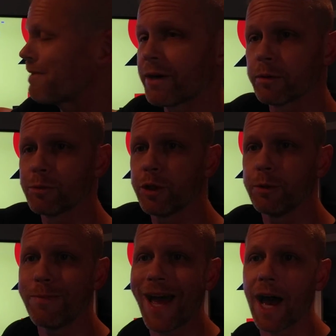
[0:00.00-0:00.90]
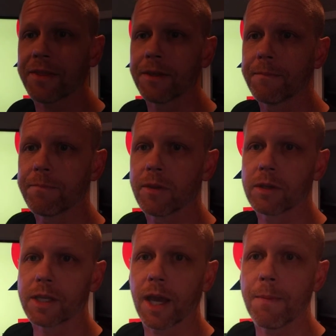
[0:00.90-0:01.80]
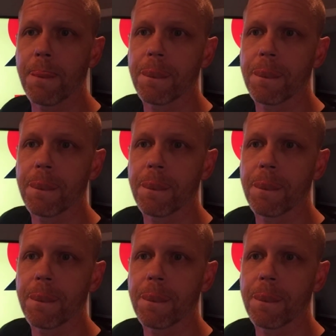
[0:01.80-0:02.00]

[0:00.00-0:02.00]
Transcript: bedroom, two bath. Okay.